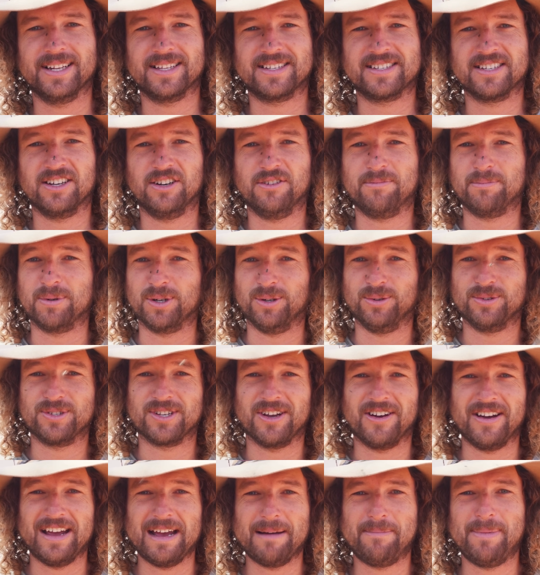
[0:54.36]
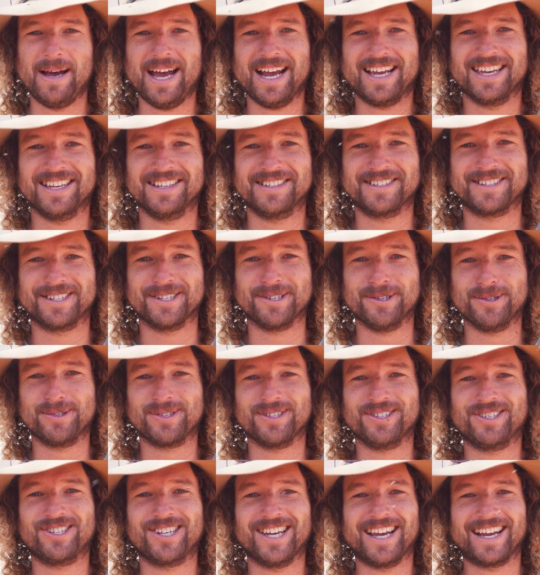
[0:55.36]
itself, but also our packing skills,
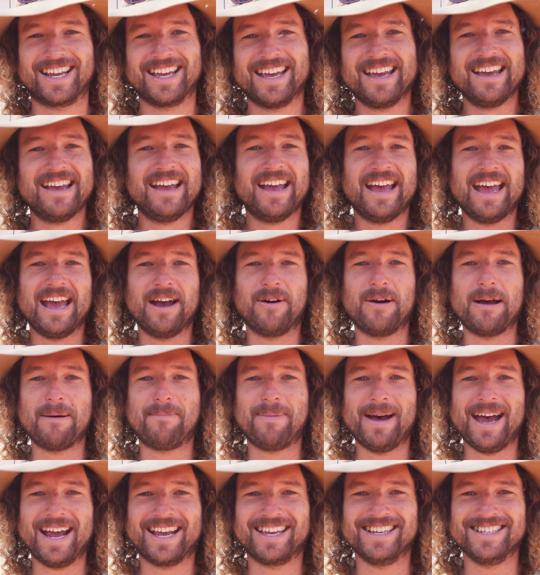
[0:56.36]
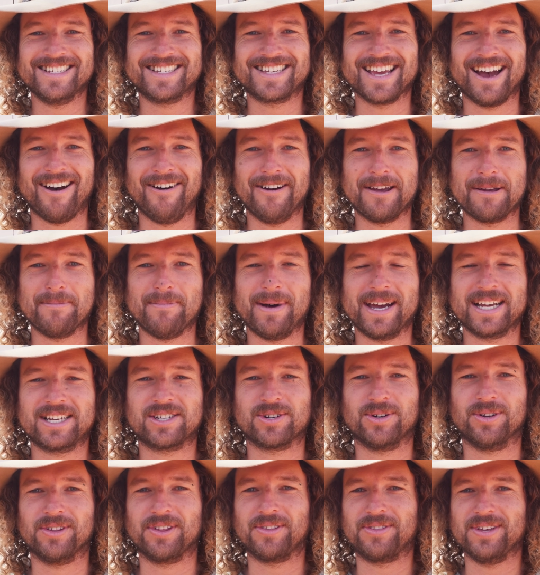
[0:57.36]
and check how our packing's going and make
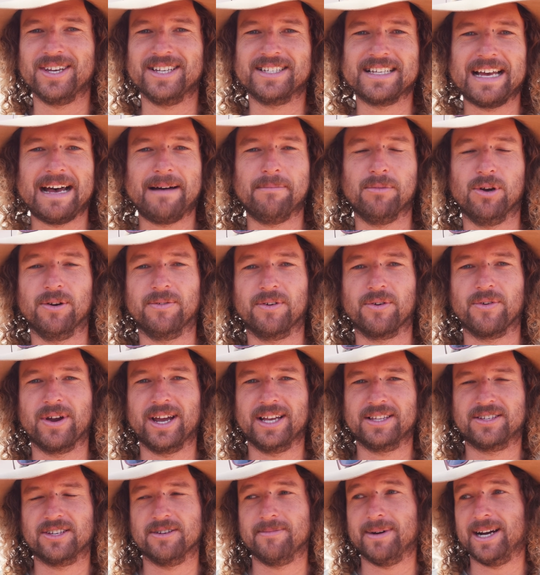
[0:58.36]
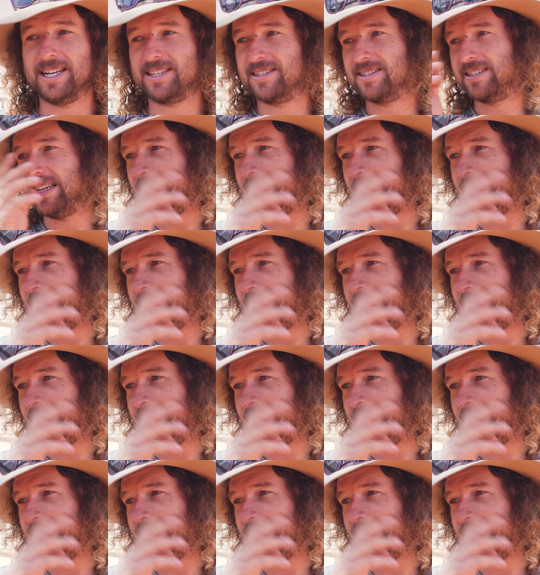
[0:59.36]
sure that things aren't moving around too much. It's